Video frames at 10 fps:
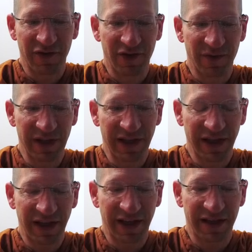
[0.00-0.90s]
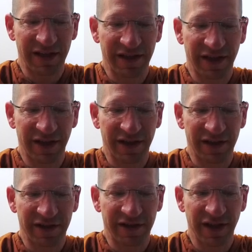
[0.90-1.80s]
good week, and
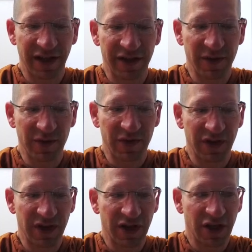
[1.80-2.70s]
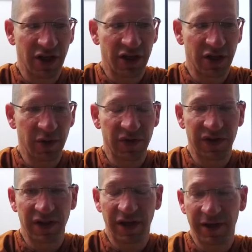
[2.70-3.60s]
use
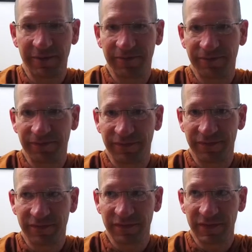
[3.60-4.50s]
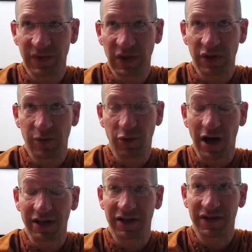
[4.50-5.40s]
your
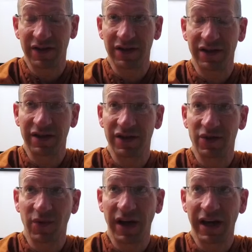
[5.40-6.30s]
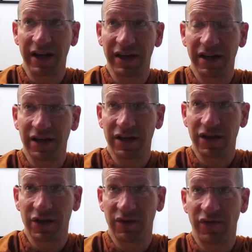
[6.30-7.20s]
practice in this way
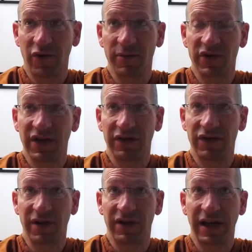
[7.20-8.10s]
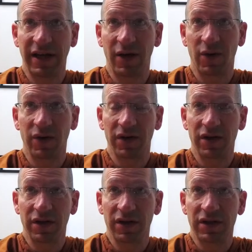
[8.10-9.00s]
to inform yourselves around how
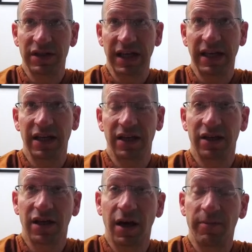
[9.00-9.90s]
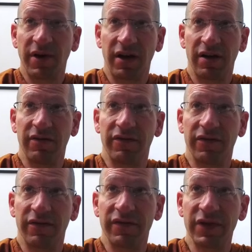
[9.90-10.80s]
taking up of
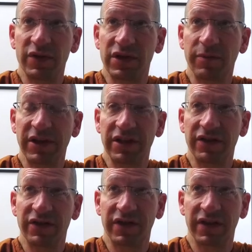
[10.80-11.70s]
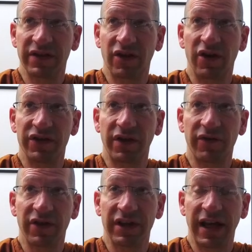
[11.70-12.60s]
views and opinions can cause
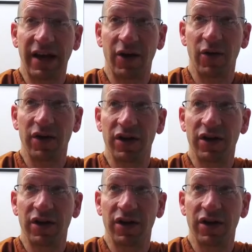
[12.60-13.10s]
suffering, and how